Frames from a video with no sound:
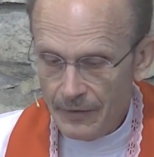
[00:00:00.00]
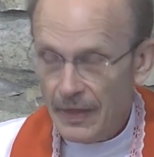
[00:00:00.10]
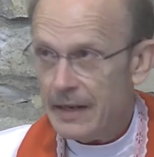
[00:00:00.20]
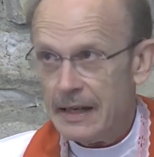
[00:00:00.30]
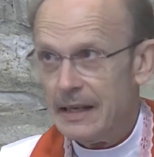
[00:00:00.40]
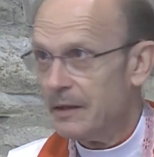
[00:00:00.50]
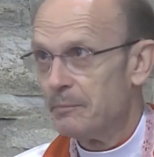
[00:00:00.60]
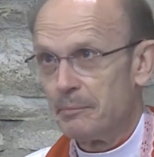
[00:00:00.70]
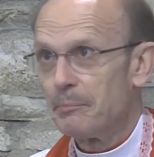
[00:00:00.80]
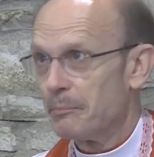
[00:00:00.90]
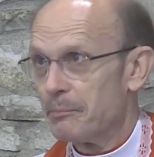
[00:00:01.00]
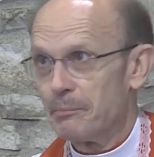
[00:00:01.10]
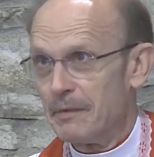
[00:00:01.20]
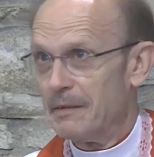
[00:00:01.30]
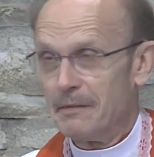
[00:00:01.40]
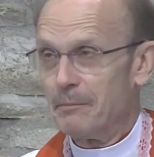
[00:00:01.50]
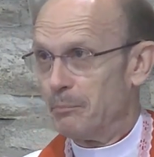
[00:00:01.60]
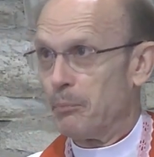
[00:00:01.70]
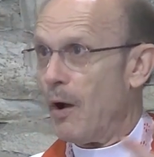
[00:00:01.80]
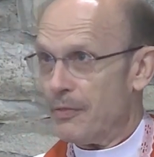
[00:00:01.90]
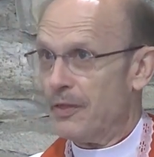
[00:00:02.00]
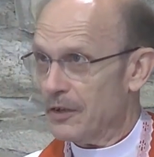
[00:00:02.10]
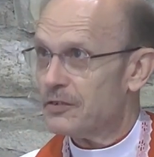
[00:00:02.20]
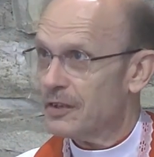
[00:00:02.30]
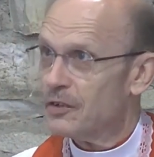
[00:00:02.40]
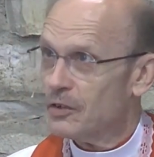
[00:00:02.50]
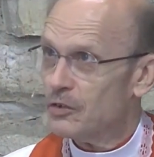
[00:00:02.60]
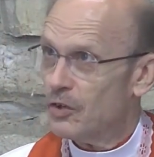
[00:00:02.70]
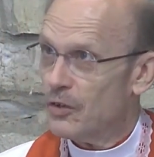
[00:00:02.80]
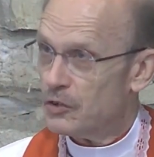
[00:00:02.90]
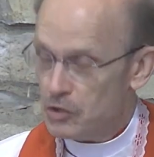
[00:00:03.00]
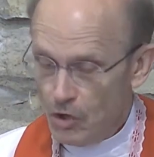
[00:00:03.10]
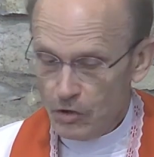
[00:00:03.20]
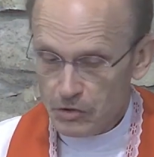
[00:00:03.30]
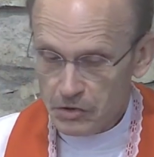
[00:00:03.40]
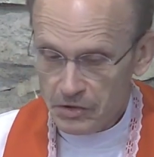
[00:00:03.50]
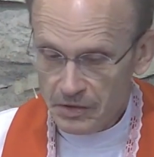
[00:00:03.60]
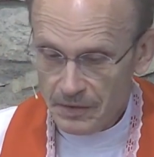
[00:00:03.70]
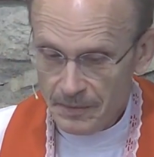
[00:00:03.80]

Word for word: And then he brought this to the church.